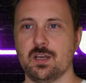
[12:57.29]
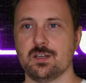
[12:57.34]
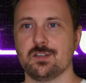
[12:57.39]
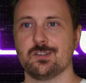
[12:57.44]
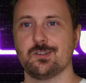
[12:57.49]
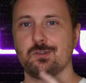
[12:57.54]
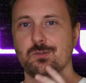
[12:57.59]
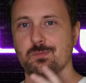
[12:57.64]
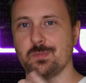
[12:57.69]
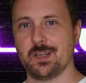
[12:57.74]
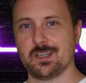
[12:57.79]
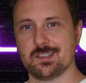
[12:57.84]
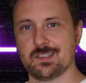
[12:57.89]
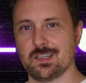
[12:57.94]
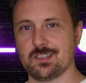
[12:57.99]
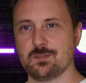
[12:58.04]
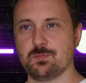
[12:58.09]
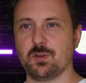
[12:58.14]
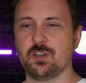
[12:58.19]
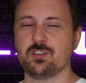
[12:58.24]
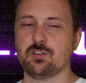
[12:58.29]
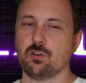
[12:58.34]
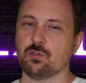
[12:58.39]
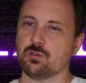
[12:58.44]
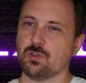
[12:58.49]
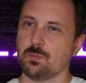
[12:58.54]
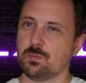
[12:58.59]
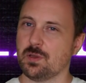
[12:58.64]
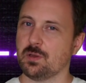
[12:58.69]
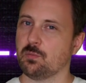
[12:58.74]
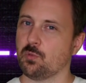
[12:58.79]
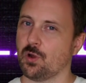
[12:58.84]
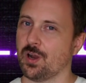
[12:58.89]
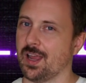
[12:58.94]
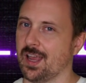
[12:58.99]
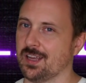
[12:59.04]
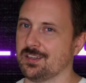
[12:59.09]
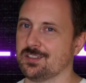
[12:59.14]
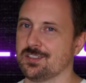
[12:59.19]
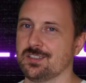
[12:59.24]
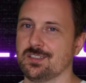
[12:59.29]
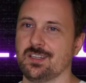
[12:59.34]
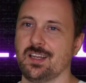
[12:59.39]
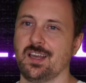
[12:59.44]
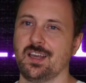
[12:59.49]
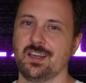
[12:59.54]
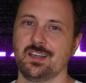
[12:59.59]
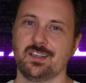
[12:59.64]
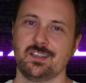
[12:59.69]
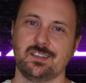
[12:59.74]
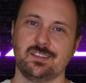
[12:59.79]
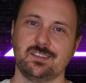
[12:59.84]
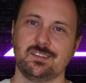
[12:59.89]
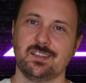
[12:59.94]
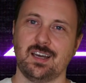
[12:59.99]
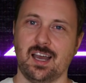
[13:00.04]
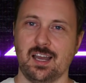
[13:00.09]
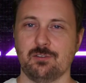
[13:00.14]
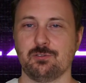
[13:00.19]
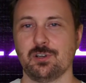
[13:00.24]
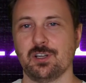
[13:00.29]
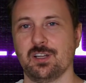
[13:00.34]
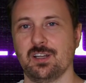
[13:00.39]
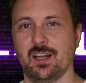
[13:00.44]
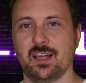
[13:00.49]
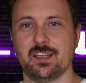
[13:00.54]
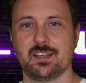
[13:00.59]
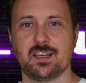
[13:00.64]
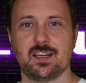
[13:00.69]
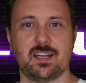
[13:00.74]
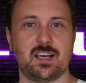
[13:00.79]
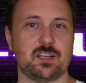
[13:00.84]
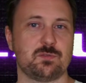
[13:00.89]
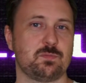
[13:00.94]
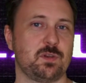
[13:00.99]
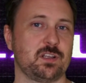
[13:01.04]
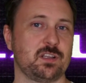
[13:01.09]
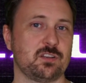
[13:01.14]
to make sense, but it's also a bit more action, and I really like that aspect